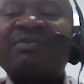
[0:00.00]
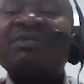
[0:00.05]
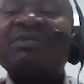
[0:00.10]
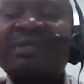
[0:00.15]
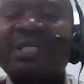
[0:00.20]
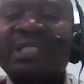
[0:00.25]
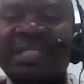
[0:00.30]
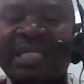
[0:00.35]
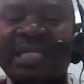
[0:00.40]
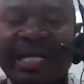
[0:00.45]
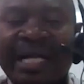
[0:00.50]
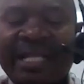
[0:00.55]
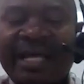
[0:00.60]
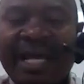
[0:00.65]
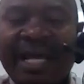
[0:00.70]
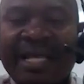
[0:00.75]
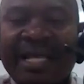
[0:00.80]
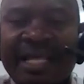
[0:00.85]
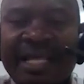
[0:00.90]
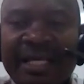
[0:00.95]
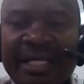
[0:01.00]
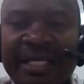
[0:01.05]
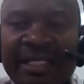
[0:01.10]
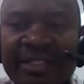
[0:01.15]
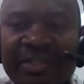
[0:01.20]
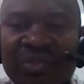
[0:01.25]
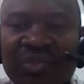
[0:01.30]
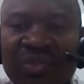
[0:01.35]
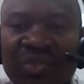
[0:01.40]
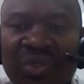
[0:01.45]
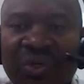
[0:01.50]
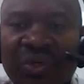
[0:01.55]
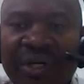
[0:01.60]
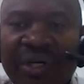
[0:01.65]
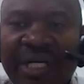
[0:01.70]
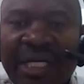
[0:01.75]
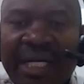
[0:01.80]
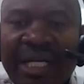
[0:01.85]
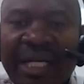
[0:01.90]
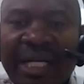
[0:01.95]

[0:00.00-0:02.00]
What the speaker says: nutrients that are there in the soil